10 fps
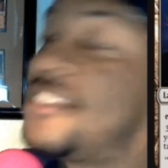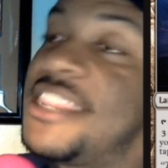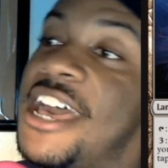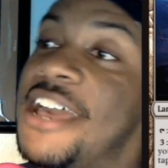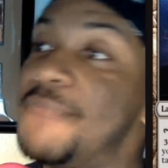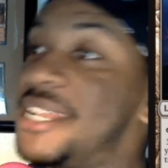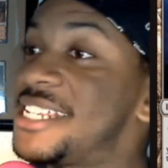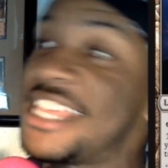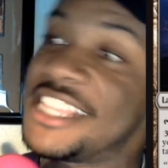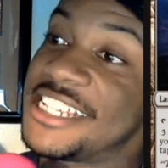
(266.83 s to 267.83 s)
Now, I
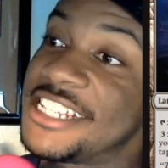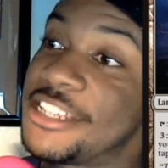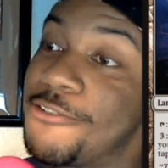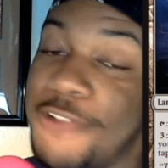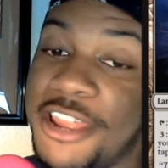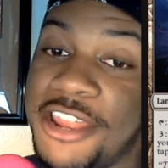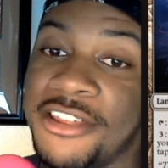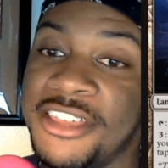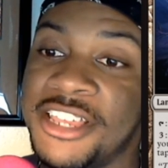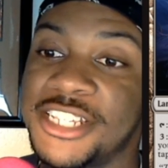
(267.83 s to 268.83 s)
mentioned that this is our
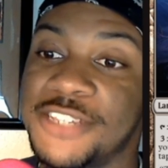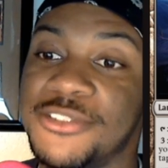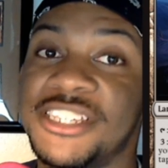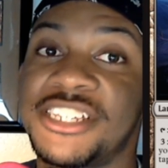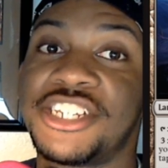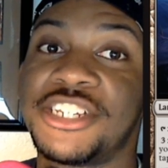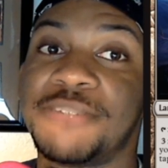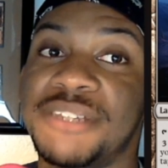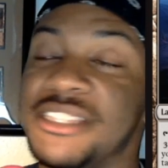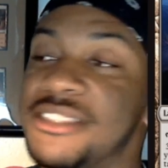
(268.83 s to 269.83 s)
rare, so this
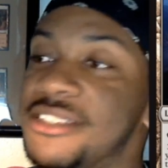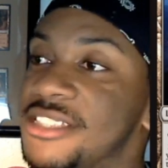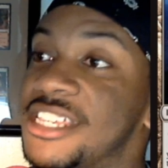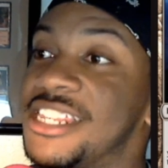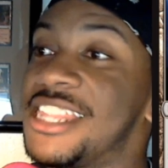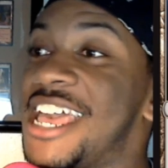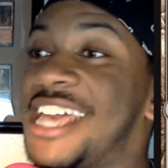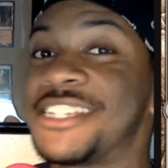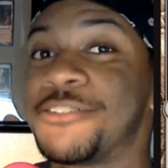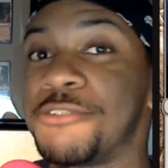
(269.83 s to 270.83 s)
should be the
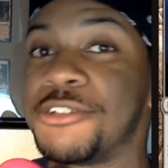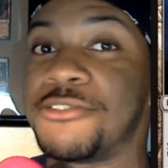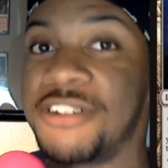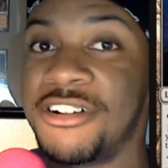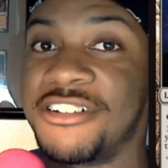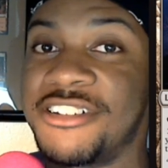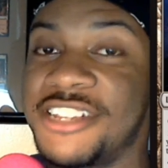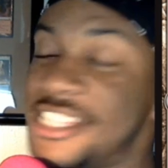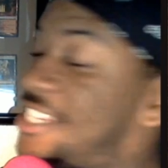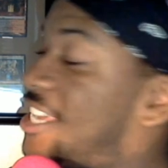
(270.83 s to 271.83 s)
last real card
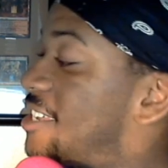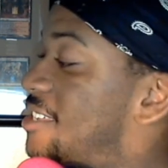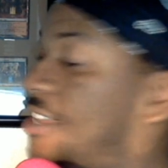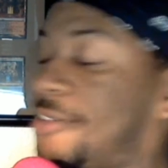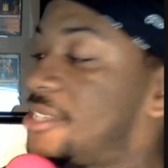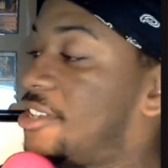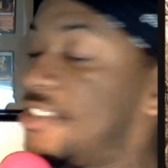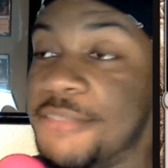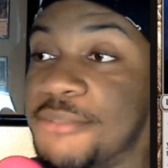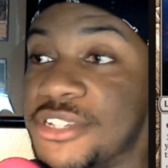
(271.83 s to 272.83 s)
in the deck. I'm
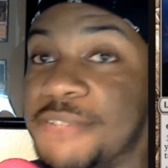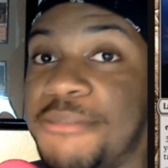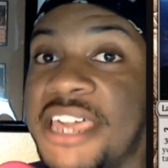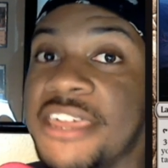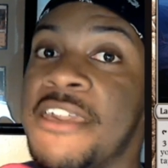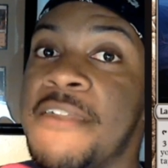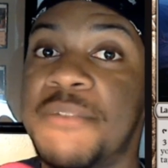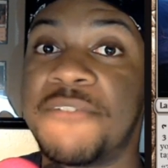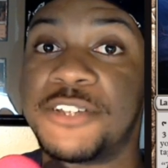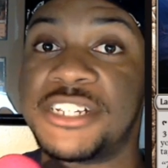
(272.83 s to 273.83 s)
sorry, in the booster pack.
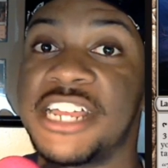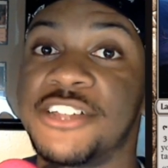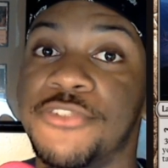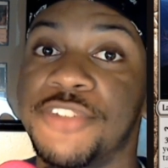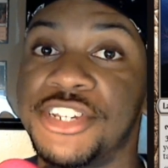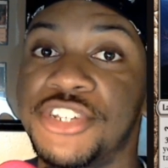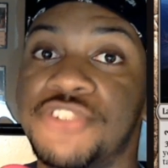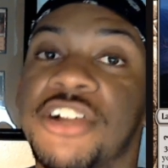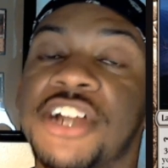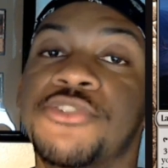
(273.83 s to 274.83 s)
But for Shadows over
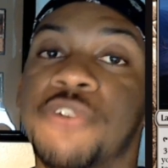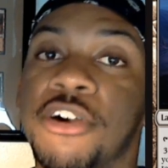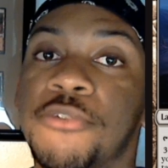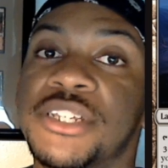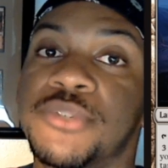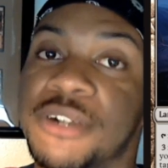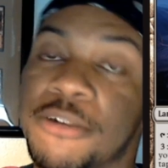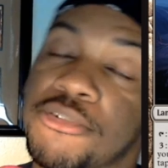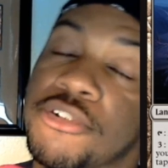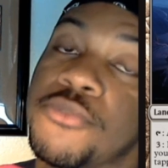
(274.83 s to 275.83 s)
Innistrad, you always
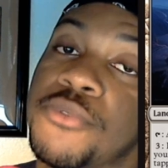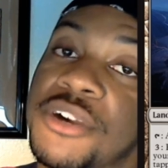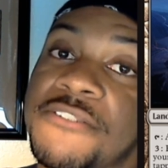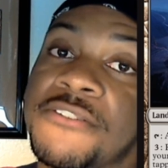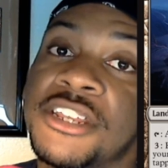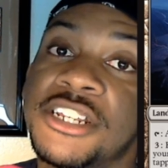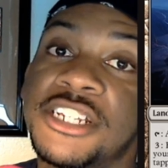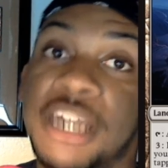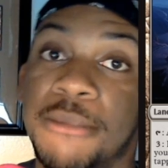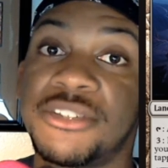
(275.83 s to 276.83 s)
will pull 1
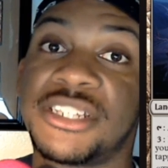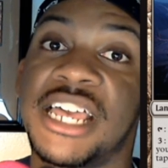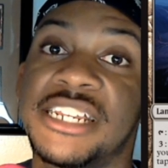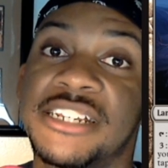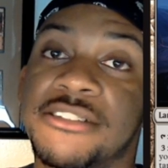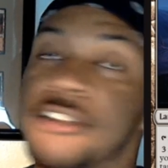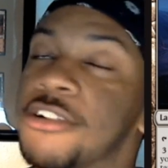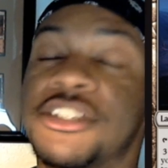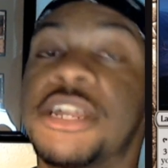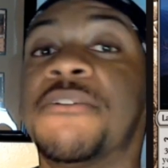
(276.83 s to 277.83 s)
double-sided
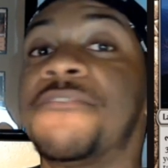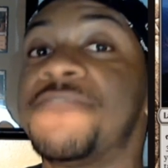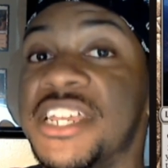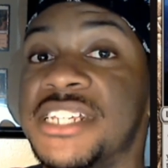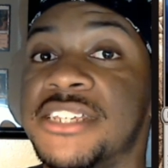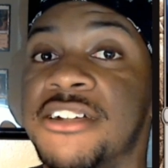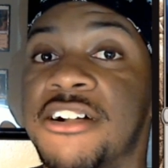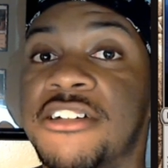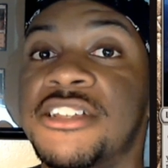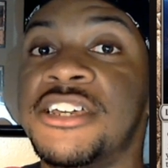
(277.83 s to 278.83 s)
or double-face
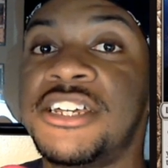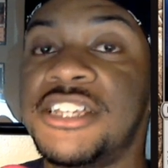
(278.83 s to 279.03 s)
card.